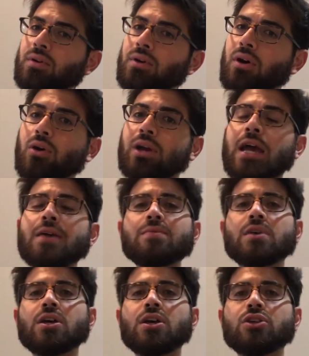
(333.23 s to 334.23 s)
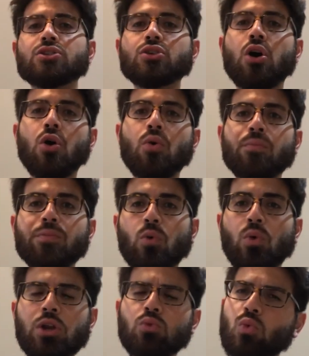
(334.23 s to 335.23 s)
Okay, so
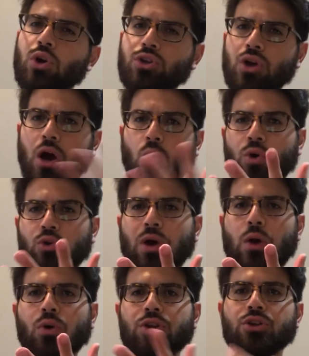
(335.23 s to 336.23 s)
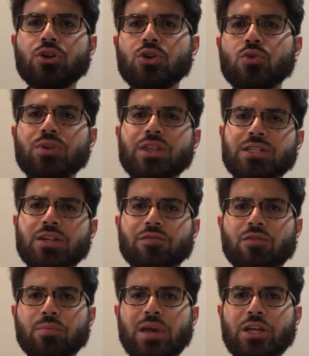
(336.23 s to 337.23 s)
what do I want you to do with this
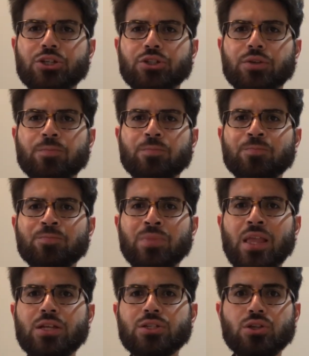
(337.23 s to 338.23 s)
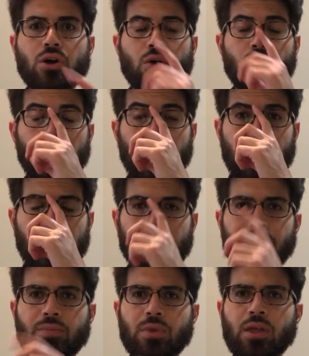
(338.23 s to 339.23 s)
information? So I
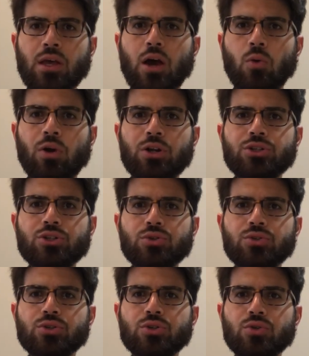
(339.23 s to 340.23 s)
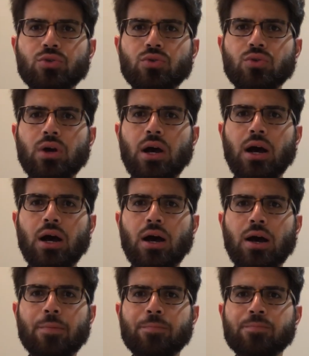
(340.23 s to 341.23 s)
want you to
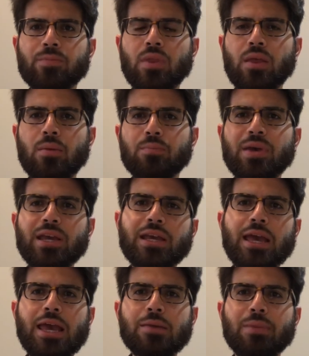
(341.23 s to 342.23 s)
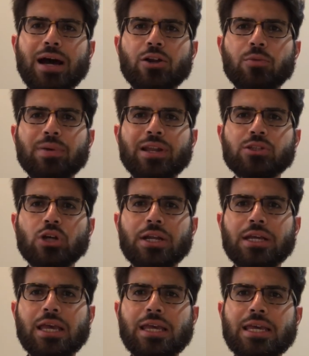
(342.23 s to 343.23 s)
pick a minor
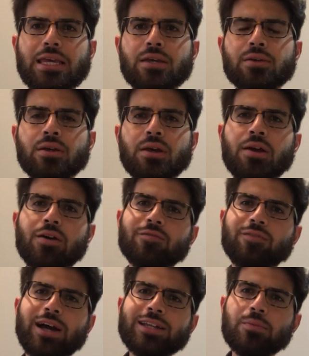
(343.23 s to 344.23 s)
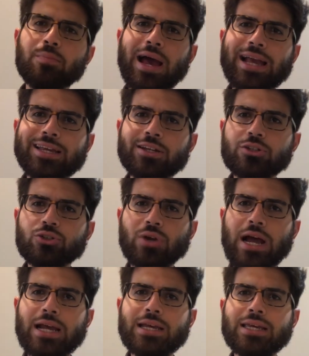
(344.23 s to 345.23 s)
pentatonic key, find a backing
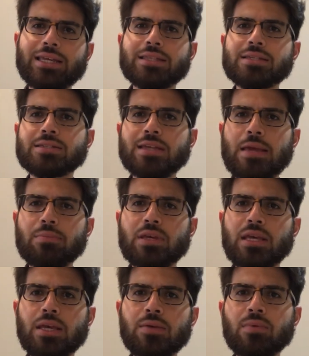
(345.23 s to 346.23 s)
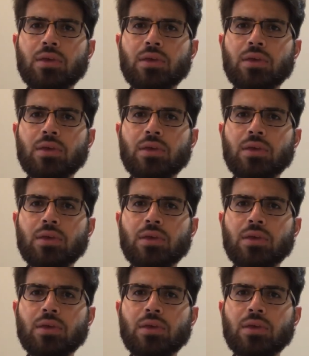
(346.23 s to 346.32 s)
track in the same key,